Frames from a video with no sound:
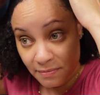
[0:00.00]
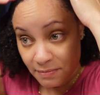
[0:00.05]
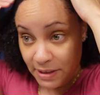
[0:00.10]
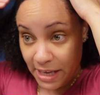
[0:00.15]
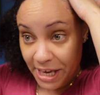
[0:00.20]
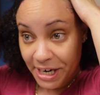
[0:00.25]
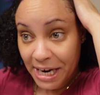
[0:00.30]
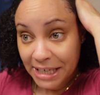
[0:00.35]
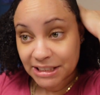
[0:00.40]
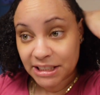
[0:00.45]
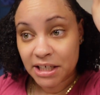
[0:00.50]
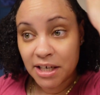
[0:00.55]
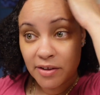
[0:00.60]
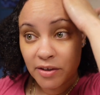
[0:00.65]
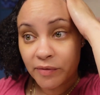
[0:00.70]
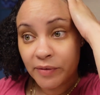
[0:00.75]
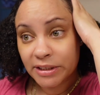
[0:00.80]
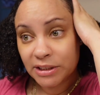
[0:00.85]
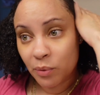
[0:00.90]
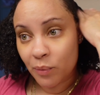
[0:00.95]
And that's
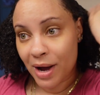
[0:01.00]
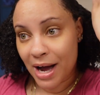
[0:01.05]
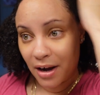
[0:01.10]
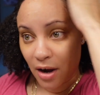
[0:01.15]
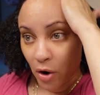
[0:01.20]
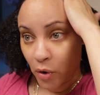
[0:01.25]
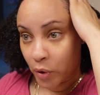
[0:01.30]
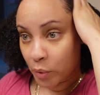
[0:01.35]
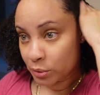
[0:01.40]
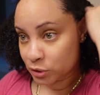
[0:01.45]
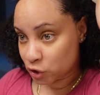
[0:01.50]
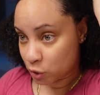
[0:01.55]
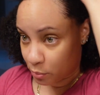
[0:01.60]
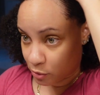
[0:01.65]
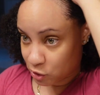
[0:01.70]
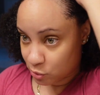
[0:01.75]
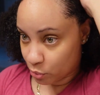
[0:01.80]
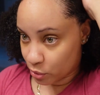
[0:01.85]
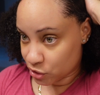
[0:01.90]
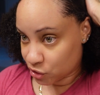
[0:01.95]
another reason why I go in with so
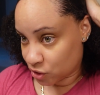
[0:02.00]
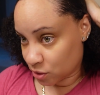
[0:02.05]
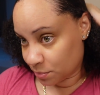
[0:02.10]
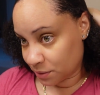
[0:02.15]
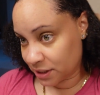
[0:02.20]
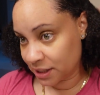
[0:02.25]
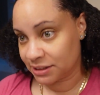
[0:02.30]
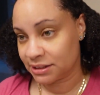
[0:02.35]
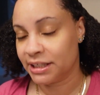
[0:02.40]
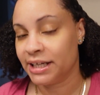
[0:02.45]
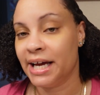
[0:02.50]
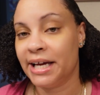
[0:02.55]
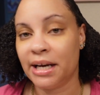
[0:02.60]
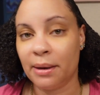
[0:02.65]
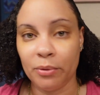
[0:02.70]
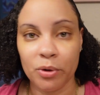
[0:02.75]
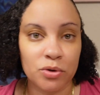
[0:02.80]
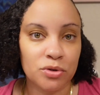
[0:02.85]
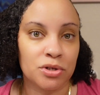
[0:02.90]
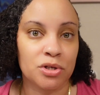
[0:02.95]
much moisture, because again,
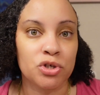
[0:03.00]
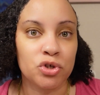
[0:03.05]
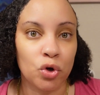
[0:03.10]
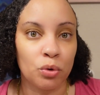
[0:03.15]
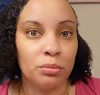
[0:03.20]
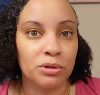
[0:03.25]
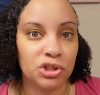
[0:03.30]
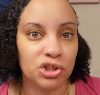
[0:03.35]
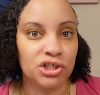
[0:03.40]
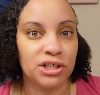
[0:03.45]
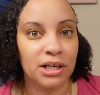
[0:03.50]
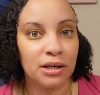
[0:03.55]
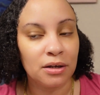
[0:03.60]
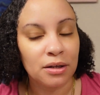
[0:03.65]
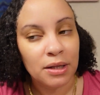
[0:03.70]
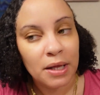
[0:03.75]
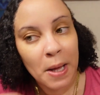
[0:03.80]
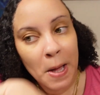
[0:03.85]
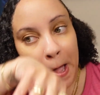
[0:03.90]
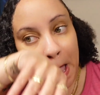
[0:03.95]
I'm using so much
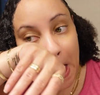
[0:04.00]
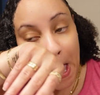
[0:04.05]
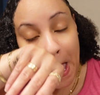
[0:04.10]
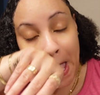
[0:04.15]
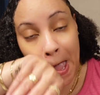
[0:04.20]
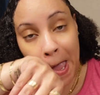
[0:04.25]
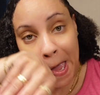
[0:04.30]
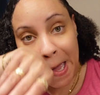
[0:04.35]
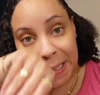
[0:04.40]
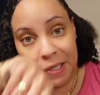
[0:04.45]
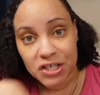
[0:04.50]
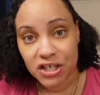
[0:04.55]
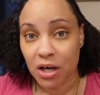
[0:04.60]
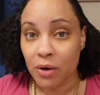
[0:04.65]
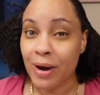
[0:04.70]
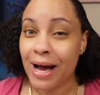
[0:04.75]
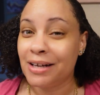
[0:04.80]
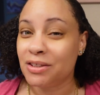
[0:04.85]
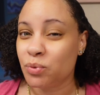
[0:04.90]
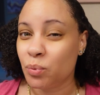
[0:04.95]
gel. Gel
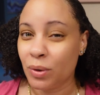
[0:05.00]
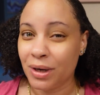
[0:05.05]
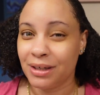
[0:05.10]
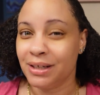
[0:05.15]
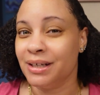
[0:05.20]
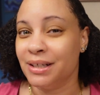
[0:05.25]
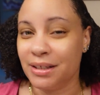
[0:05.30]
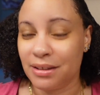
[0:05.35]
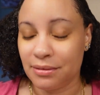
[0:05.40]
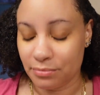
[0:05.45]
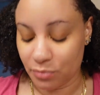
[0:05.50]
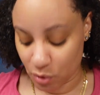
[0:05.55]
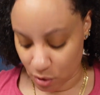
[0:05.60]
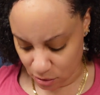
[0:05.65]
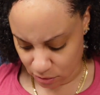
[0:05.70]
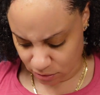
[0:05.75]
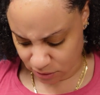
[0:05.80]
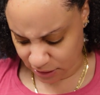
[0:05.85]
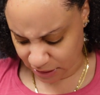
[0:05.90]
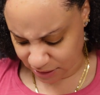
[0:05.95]
has what in it?
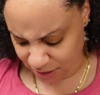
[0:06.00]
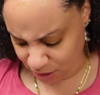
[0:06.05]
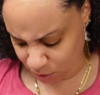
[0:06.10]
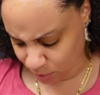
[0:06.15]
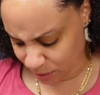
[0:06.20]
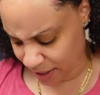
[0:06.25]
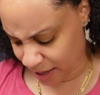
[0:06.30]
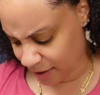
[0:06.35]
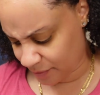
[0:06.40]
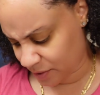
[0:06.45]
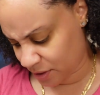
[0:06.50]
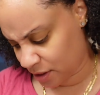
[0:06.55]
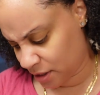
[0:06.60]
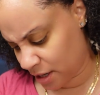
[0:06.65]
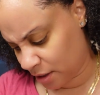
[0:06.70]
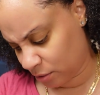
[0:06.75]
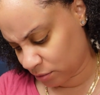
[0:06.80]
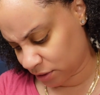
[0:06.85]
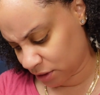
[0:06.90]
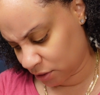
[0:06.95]
Well, does this one have it? I
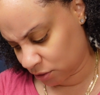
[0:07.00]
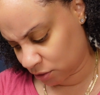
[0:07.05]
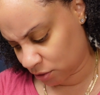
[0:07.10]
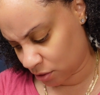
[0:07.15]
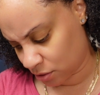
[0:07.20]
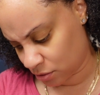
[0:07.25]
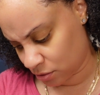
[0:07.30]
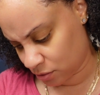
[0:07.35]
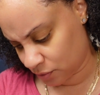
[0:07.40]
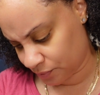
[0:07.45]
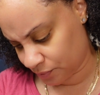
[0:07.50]
don't think so.